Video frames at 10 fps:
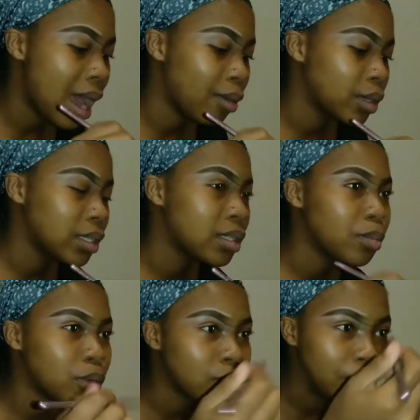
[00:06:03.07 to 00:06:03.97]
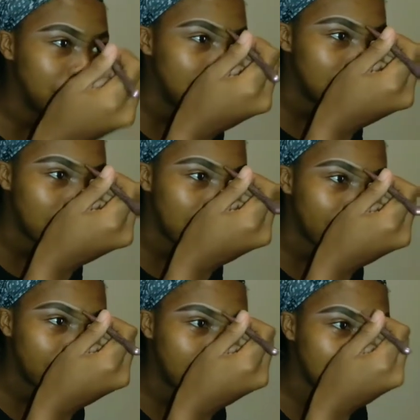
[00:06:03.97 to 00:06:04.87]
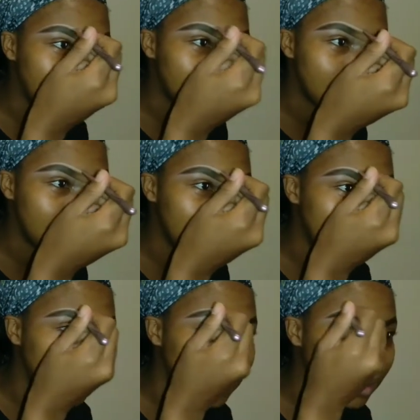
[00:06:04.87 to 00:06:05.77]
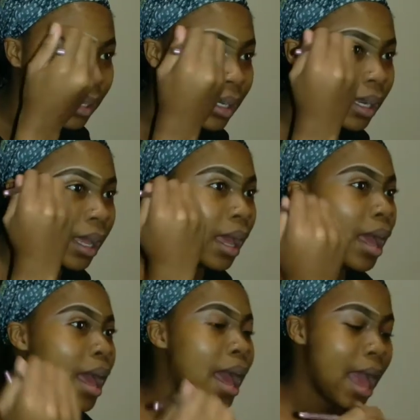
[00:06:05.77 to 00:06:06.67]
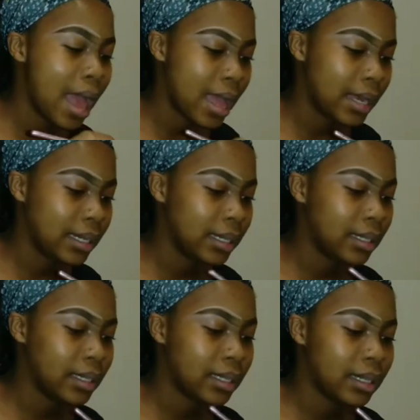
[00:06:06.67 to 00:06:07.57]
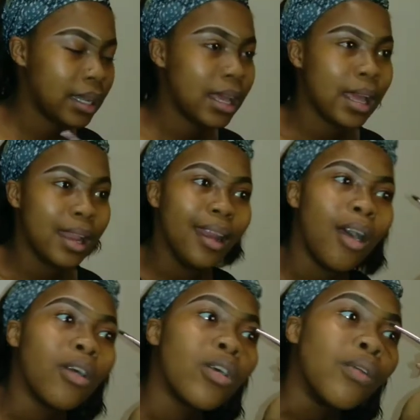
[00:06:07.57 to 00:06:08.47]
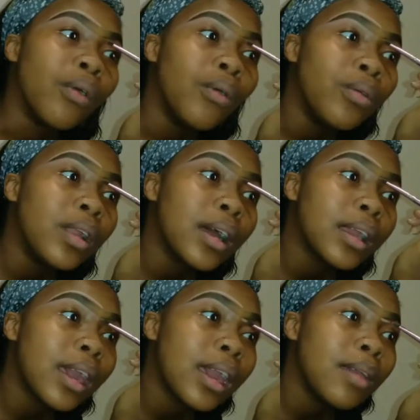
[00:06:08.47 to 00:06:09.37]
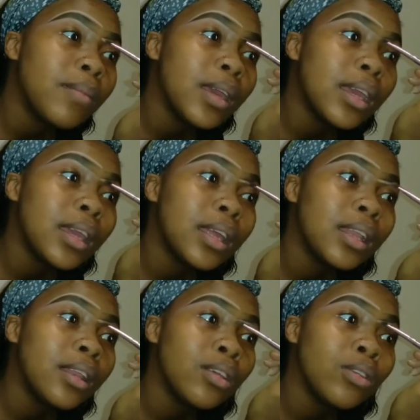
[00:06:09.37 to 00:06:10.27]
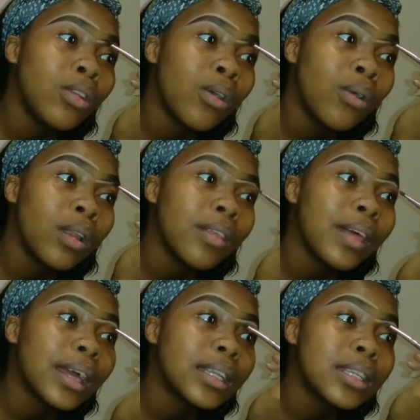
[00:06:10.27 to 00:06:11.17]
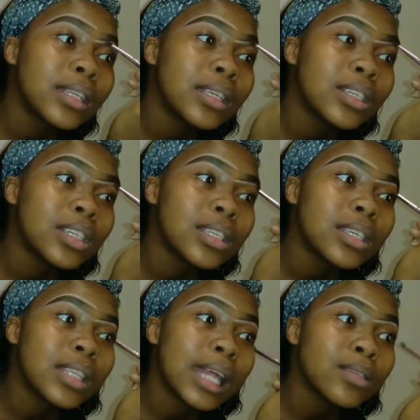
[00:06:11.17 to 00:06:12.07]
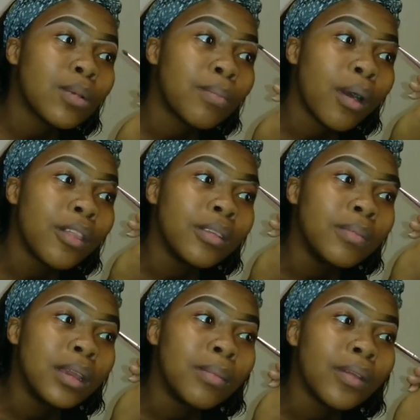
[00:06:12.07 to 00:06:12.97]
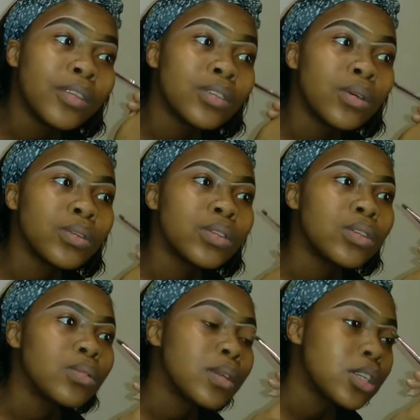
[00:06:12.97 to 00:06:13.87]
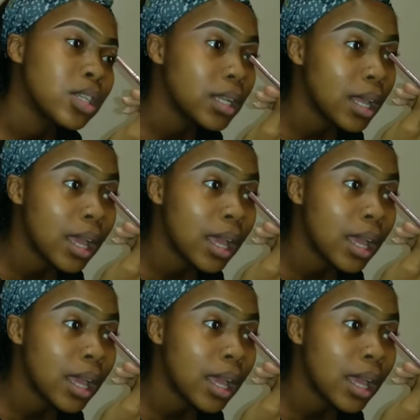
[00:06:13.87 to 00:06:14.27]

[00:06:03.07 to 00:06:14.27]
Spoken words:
I wasn't supposed to be in South Africa this year even. And now Corona came in, you know, all of that. It's just, that's what bothered me about this whole situation.